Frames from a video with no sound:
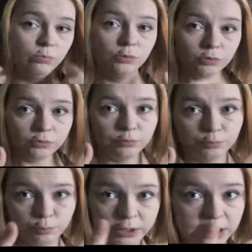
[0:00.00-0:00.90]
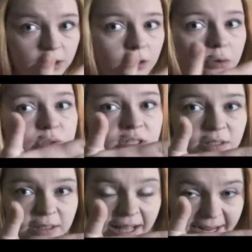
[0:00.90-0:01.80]
move really close
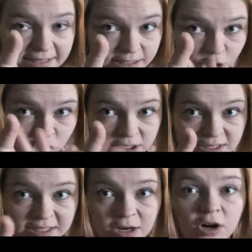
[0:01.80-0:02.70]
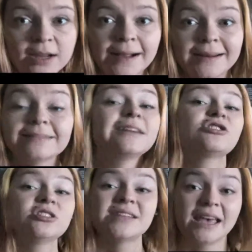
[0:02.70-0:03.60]
to the glass, like she's staring at it,
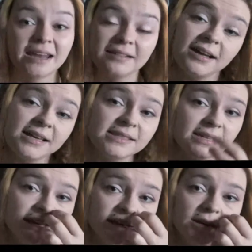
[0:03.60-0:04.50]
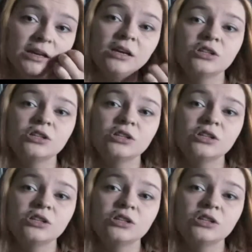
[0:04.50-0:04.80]
like she's analyzing it.